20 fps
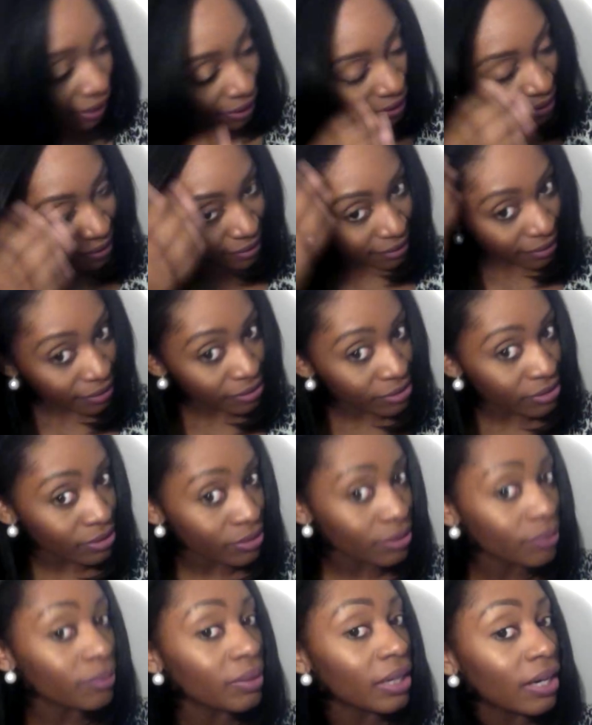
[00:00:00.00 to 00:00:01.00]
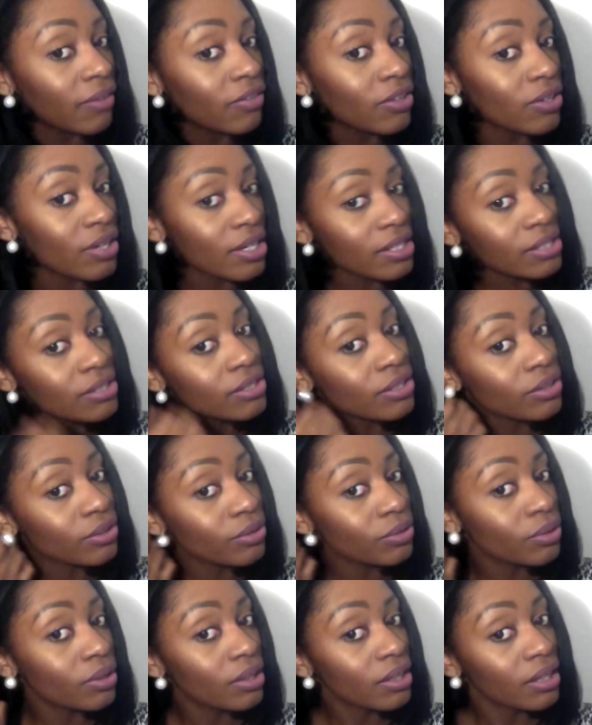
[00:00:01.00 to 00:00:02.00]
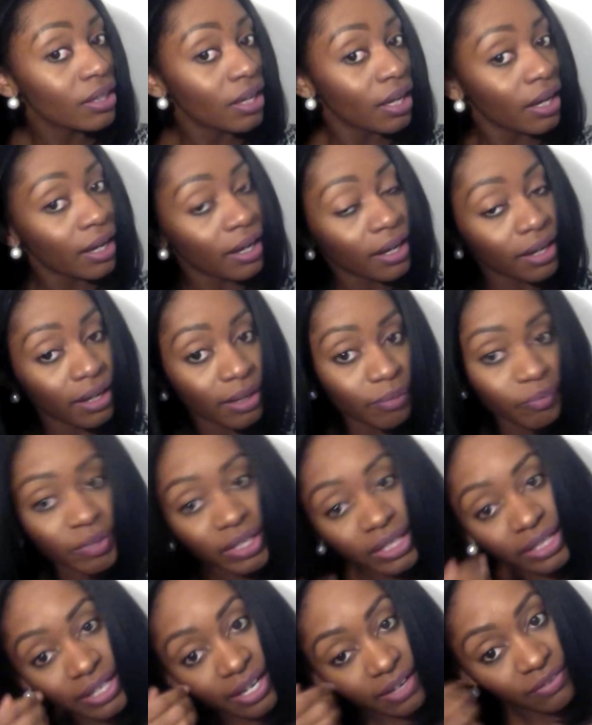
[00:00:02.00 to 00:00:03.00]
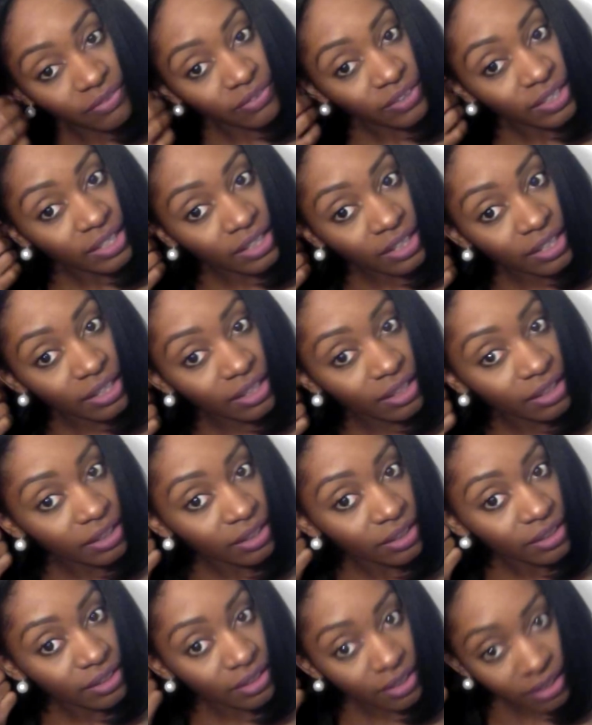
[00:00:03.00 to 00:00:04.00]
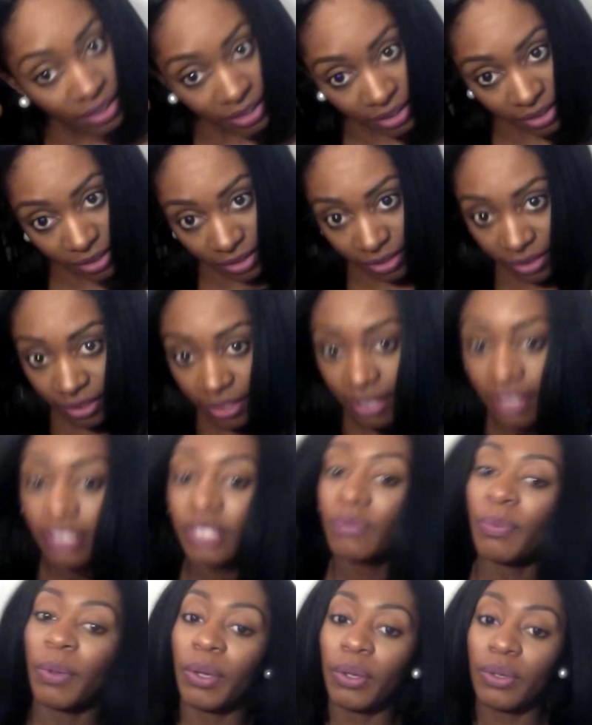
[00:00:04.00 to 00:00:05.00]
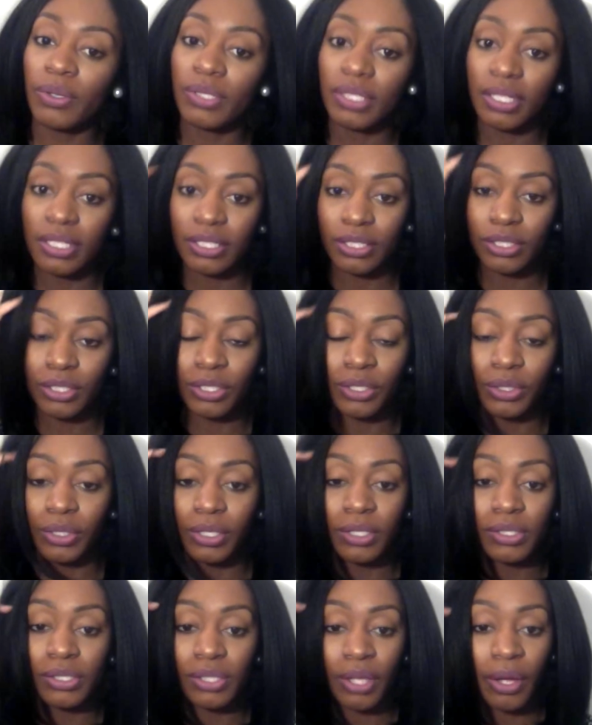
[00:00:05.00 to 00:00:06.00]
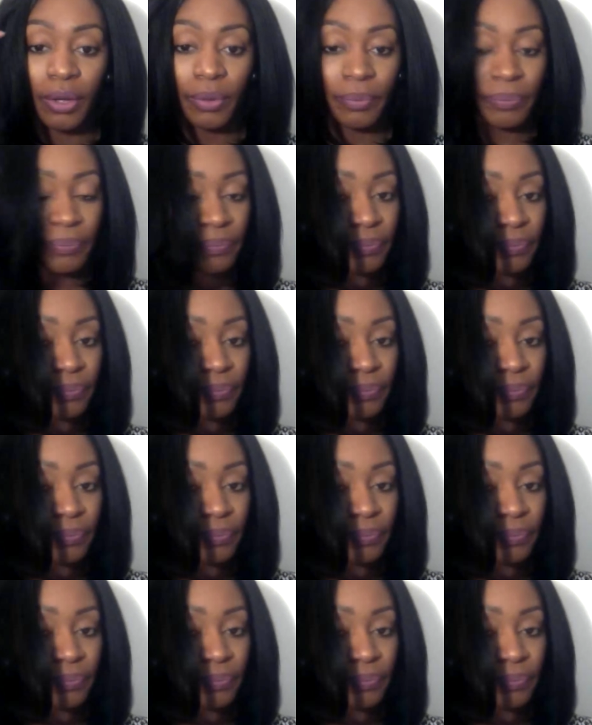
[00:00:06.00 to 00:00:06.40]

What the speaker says: you know, doing whatever you need to do and not feeling exposed and insecure. So